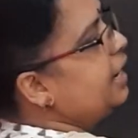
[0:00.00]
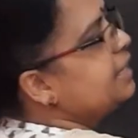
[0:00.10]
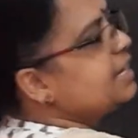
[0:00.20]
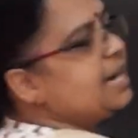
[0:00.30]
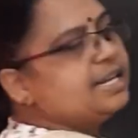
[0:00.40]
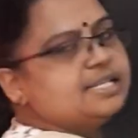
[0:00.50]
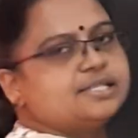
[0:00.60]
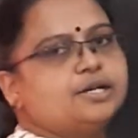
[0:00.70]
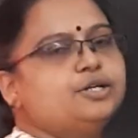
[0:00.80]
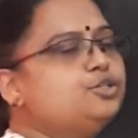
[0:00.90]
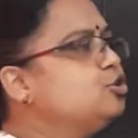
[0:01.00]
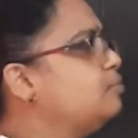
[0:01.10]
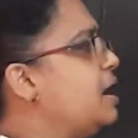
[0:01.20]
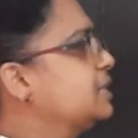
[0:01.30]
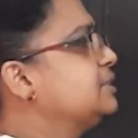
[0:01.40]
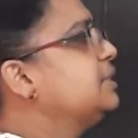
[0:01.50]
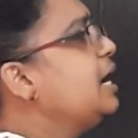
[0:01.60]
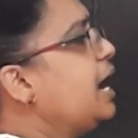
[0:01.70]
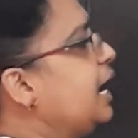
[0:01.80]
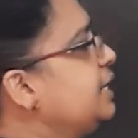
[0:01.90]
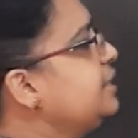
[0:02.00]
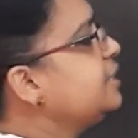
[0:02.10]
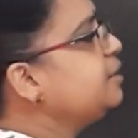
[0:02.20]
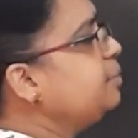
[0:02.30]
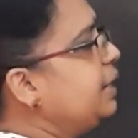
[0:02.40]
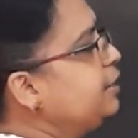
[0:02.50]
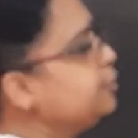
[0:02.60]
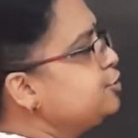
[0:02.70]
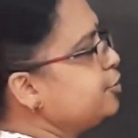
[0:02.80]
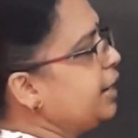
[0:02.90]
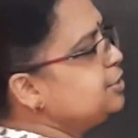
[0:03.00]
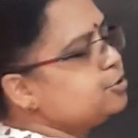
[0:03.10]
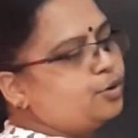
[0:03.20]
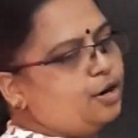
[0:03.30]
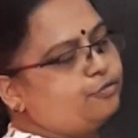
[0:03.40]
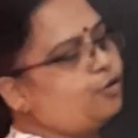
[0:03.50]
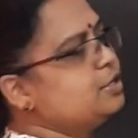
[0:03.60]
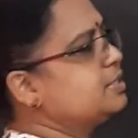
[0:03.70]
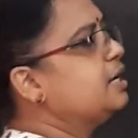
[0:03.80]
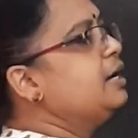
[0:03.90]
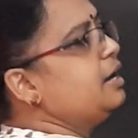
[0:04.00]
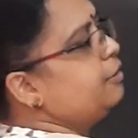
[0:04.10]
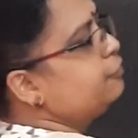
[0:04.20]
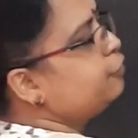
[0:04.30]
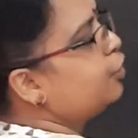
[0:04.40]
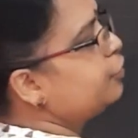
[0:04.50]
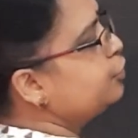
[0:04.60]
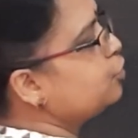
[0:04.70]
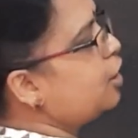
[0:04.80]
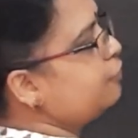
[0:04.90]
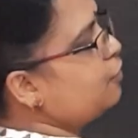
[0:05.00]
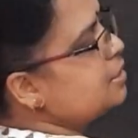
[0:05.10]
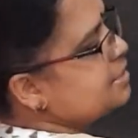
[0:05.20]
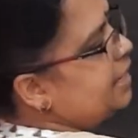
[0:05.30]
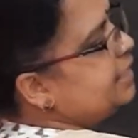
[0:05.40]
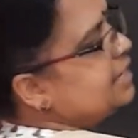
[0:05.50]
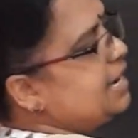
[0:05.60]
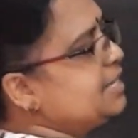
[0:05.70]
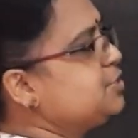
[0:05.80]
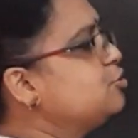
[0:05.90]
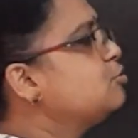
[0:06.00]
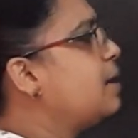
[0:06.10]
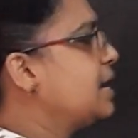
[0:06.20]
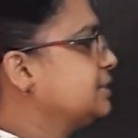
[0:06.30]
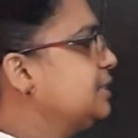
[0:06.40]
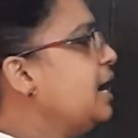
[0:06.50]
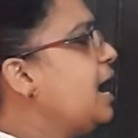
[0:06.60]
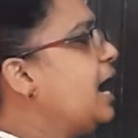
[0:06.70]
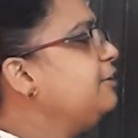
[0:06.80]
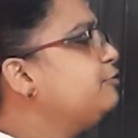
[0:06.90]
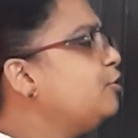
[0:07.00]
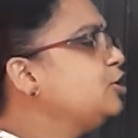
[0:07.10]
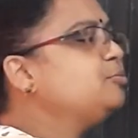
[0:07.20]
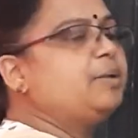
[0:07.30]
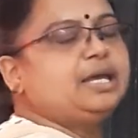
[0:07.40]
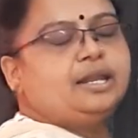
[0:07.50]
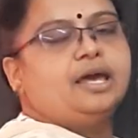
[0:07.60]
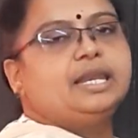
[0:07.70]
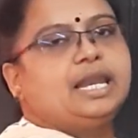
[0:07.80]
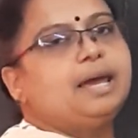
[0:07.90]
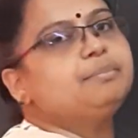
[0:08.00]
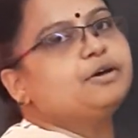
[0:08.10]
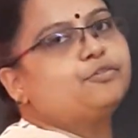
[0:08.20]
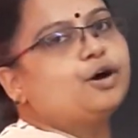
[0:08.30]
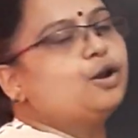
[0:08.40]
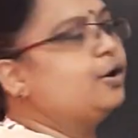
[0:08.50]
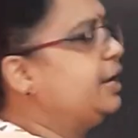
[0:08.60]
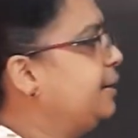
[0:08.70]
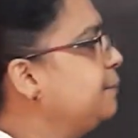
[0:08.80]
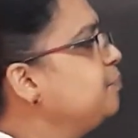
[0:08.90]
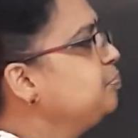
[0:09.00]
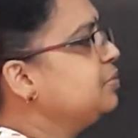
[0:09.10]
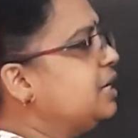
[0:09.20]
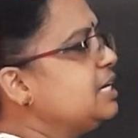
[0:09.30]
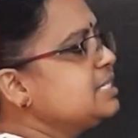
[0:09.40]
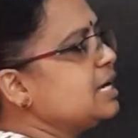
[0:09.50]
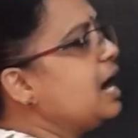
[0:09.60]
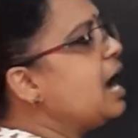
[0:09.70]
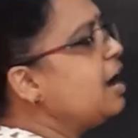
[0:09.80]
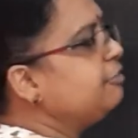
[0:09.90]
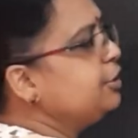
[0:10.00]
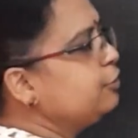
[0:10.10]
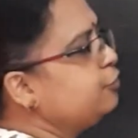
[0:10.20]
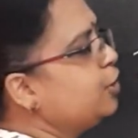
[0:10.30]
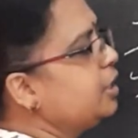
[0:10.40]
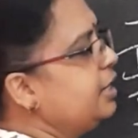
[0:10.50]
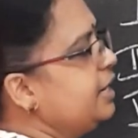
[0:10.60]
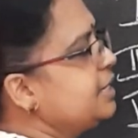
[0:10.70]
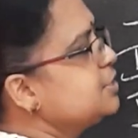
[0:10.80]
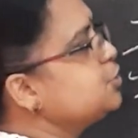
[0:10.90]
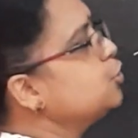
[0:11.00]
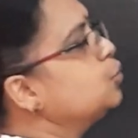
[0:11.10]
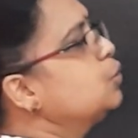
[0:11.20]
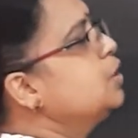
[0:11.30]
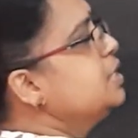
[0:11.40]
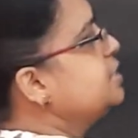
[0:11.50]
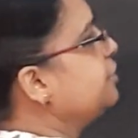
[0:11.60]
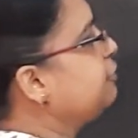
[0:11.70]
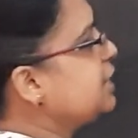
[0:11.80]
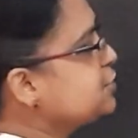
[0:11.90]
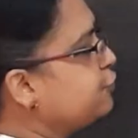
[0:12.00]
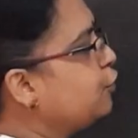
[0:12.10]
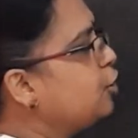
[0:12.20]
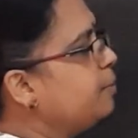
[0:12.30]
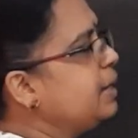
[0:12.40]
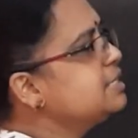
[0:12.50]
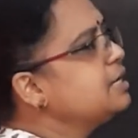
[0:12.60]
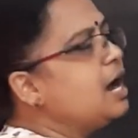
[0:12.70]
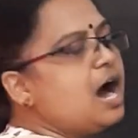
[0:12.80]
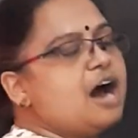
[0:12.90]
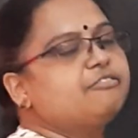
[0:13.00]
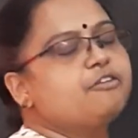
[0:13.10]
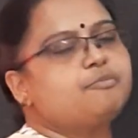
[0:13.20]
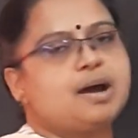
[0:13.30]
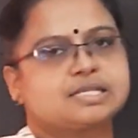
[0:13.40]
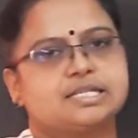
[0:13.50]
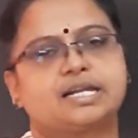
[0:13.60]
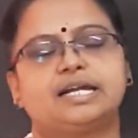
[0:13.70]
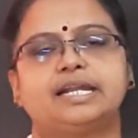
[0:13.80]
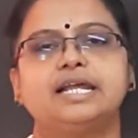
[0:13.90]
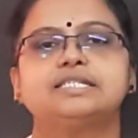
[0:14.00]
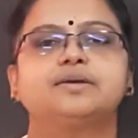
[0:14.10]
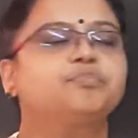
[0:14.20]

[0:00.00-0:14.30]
It carries 2 marks. And third main, write true or false. 4 true or false, it carries 2 marks. And fourth main, name the following. That is half into 4, it is 2. See, first 4 means half of marks it contains.